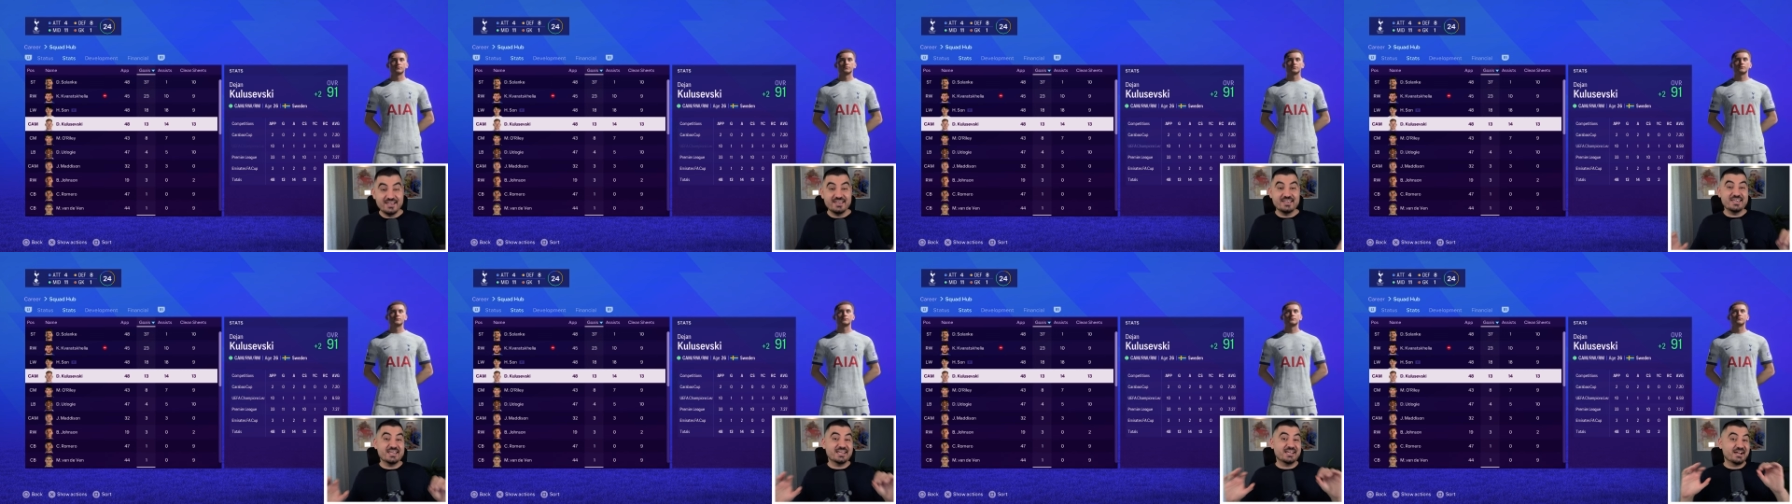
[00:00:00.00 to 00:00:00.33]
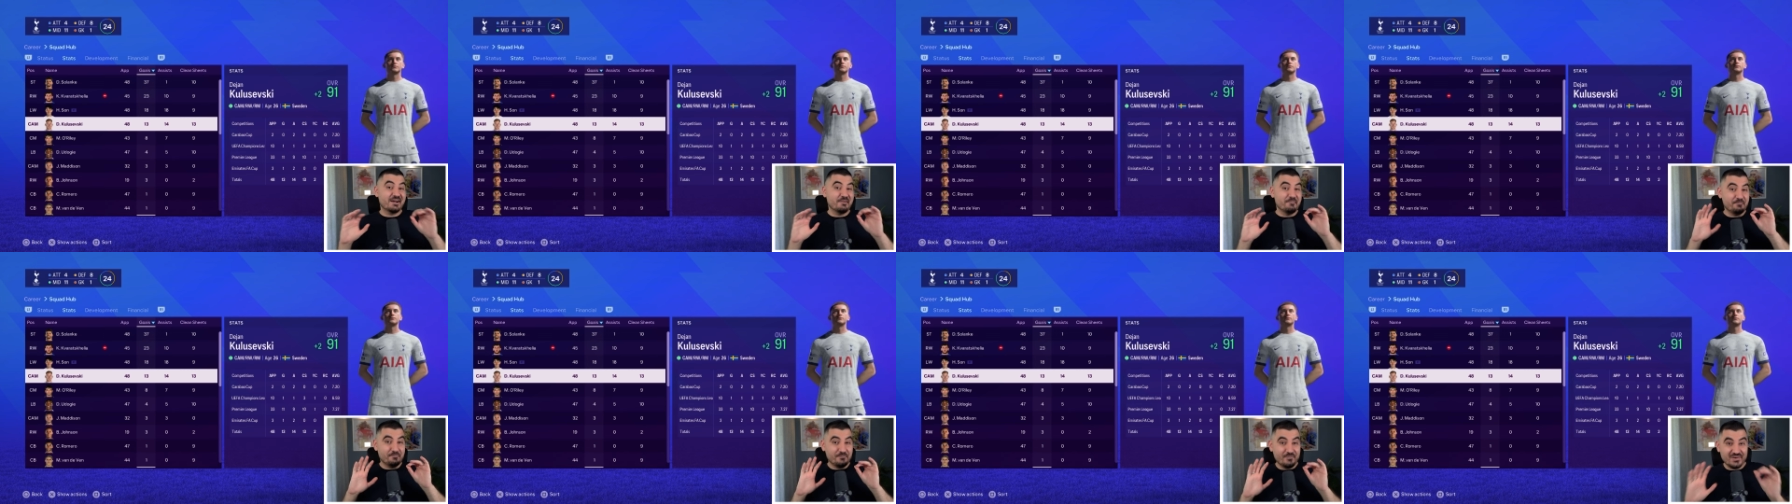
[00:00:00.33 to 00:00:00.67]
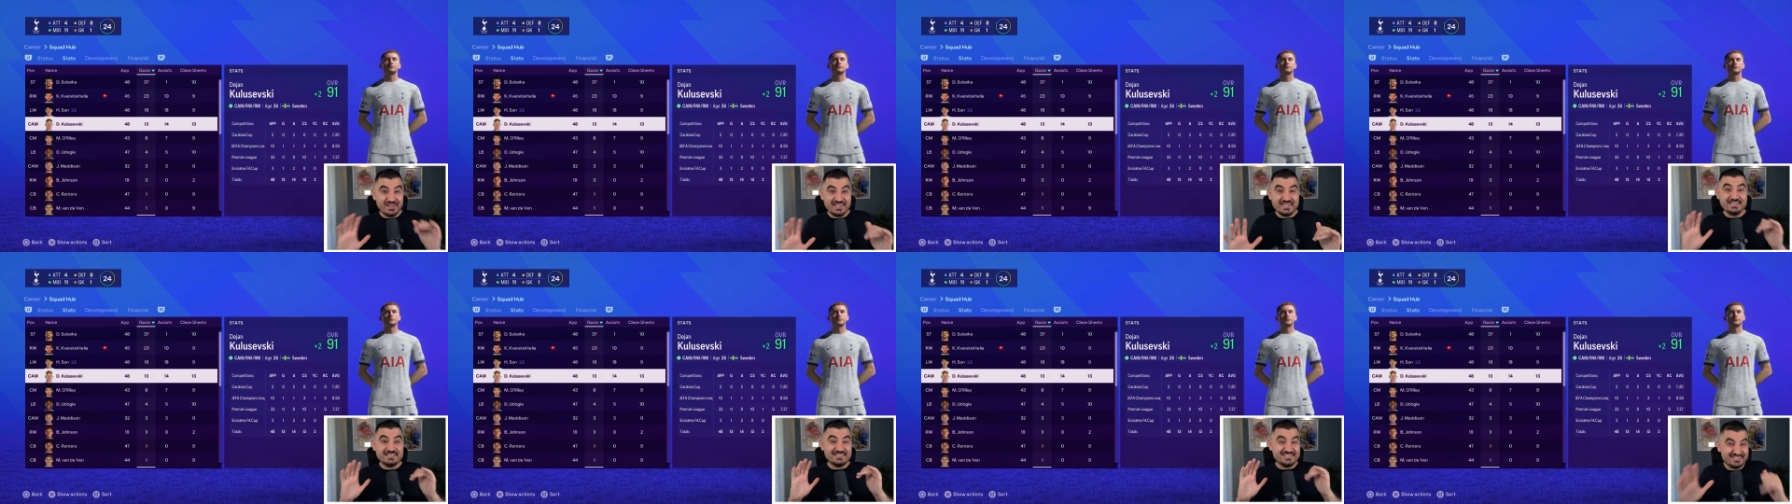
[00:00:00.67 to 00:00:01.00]
He
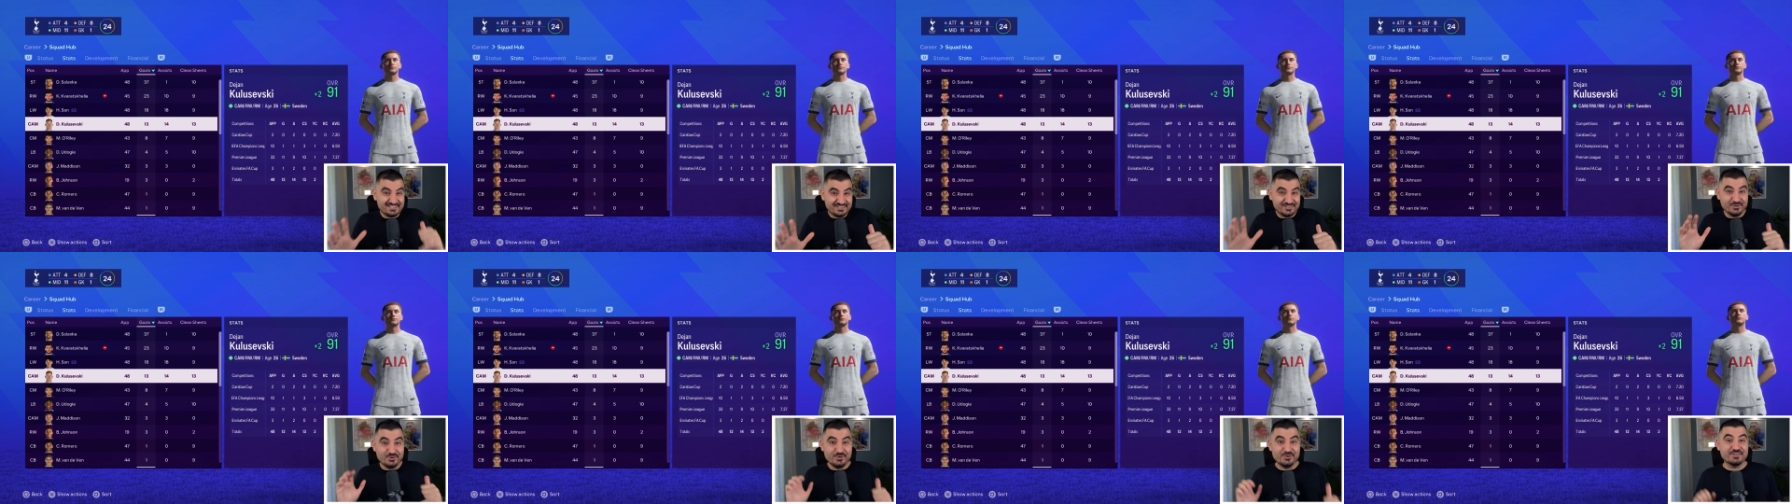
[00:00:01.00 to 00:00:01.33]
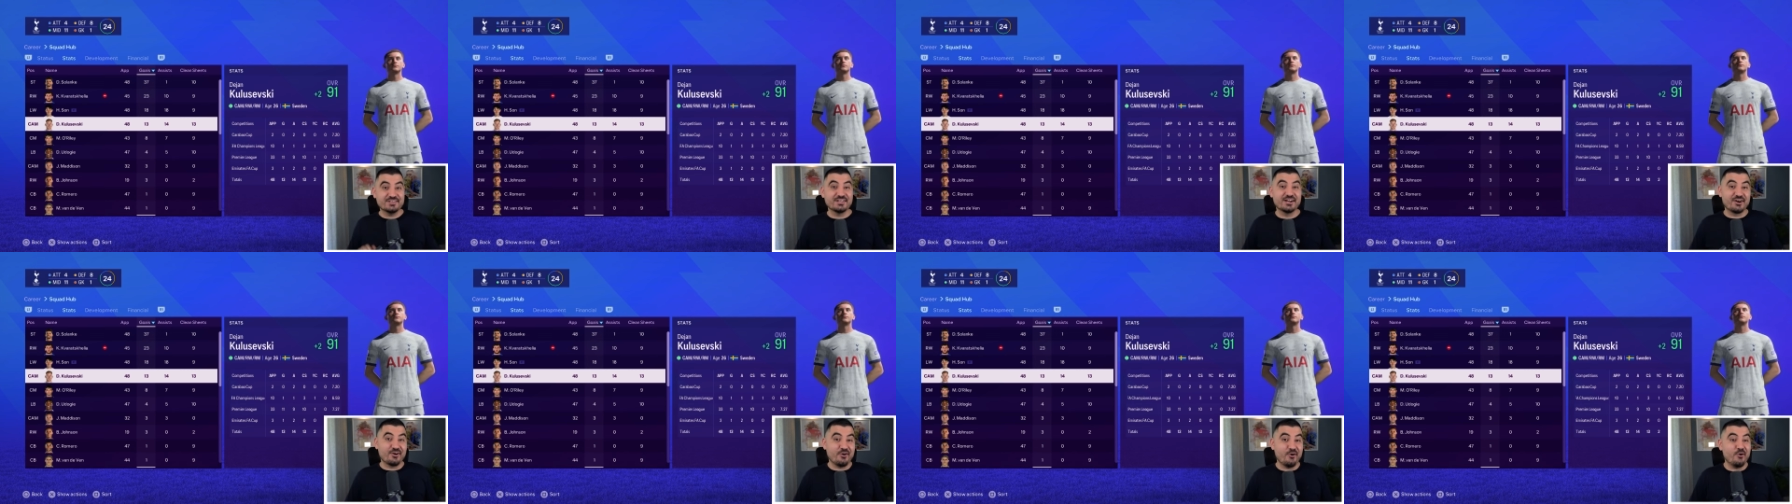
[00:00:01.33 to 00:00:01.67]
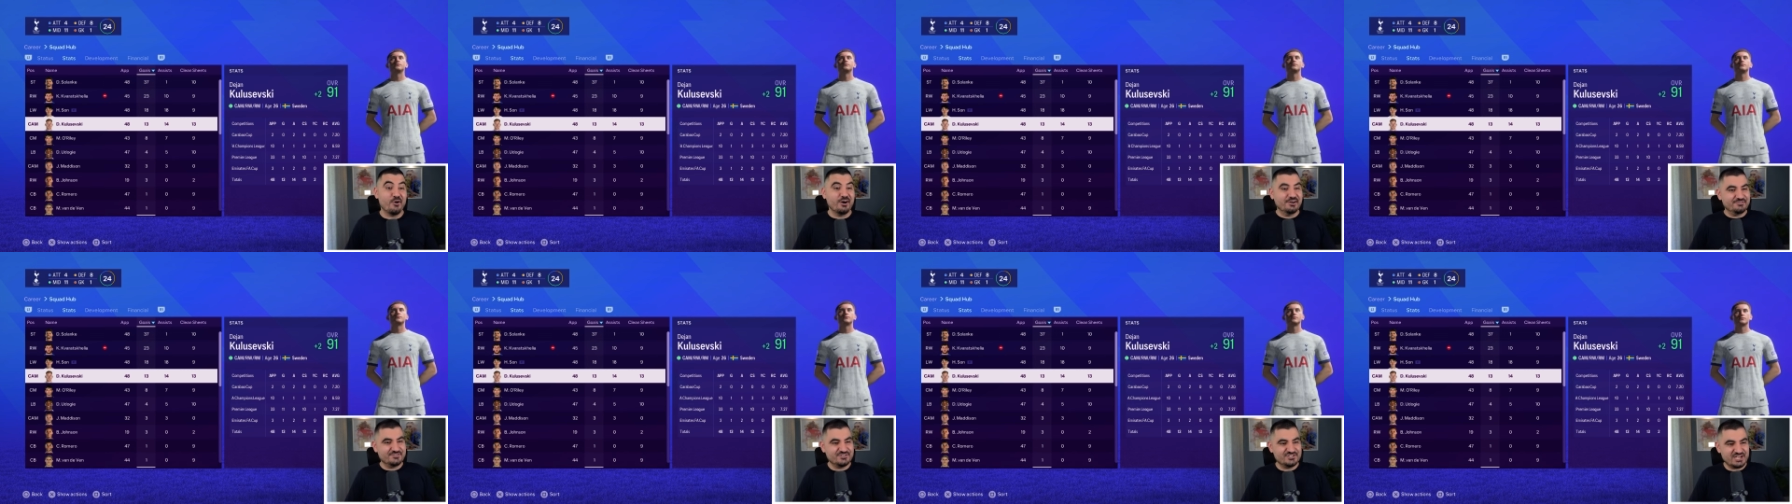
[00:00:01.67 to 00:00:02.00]
completely took the
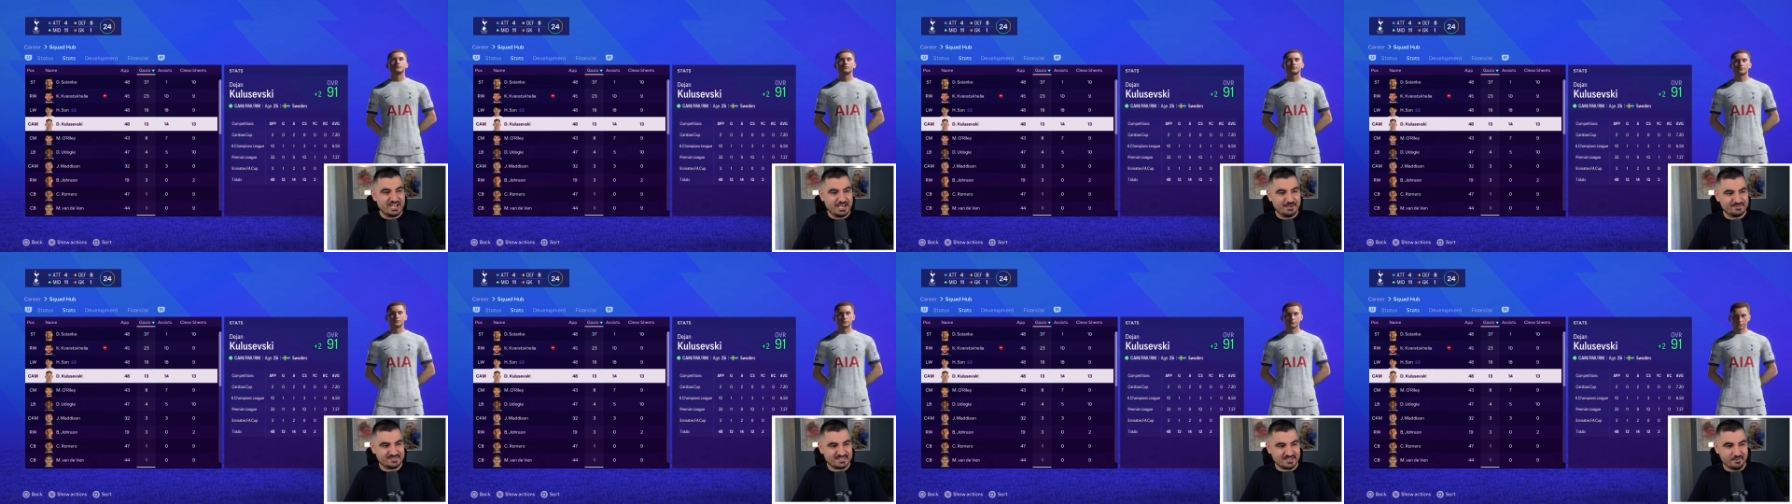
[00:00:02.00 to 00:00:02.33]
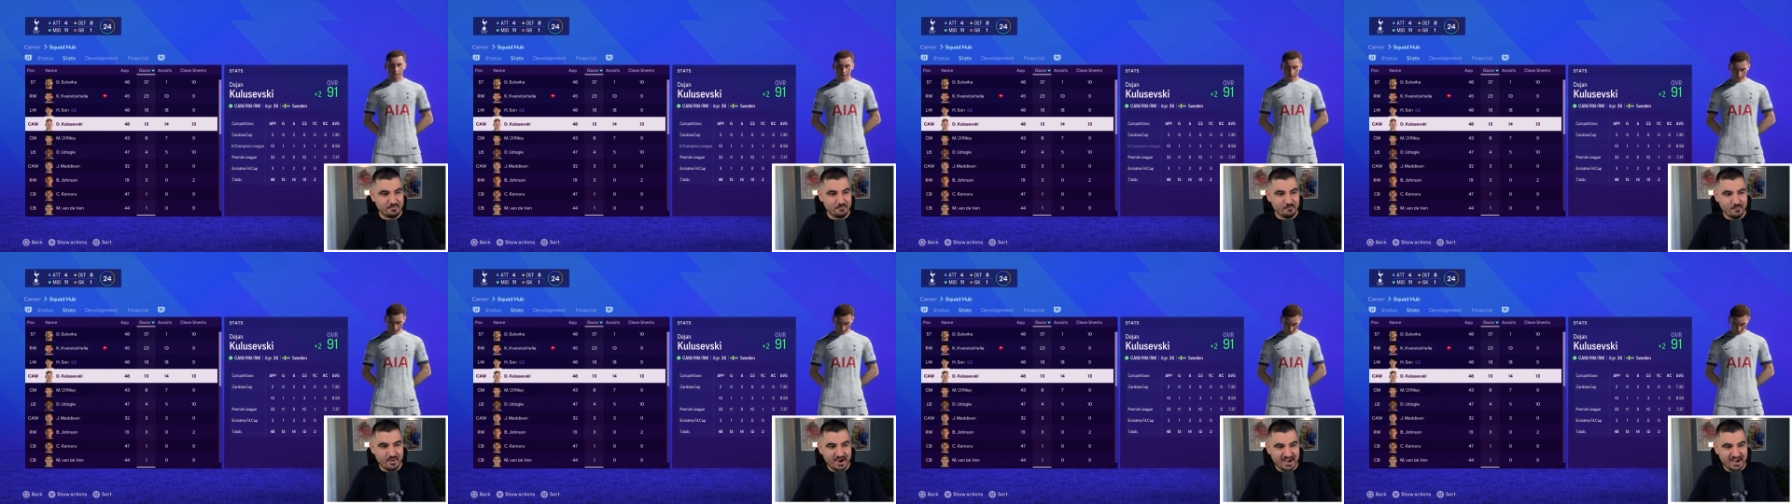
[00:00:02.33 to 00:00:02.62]
role of James